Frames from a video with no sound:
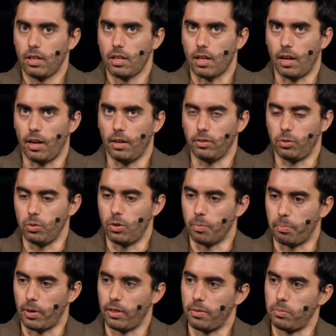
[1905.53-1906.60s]
to
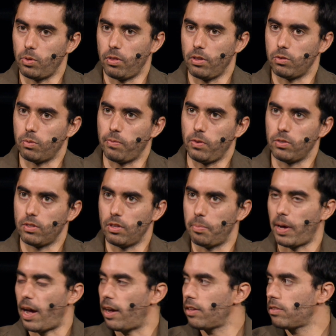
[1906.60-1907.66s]
compare them to things we've used in the
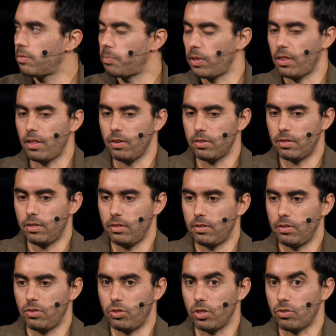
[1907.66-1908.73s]
past. But the thing is, this
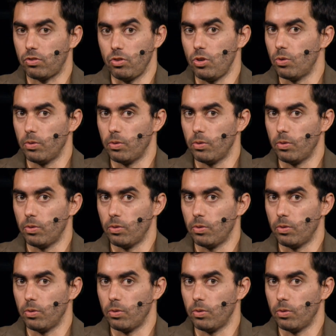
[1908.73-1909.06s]
is just new.